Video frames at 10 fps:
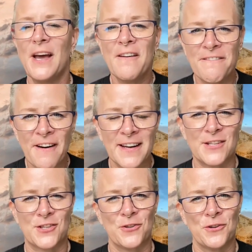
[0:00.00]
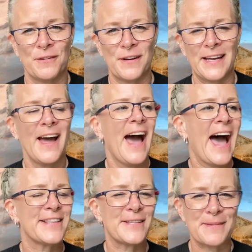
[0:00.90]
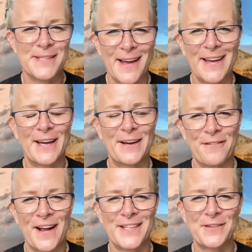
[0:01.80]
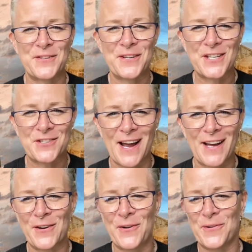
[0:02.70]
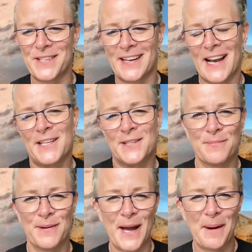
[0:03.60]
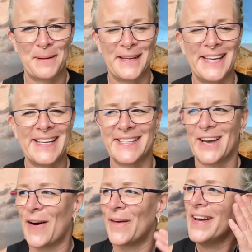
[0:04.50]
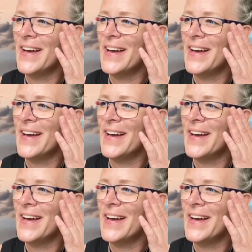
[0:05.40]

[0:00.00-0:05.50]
Funny story, had some psychic friends. I was doing a dragon course in Glastonbury a couple of years ago.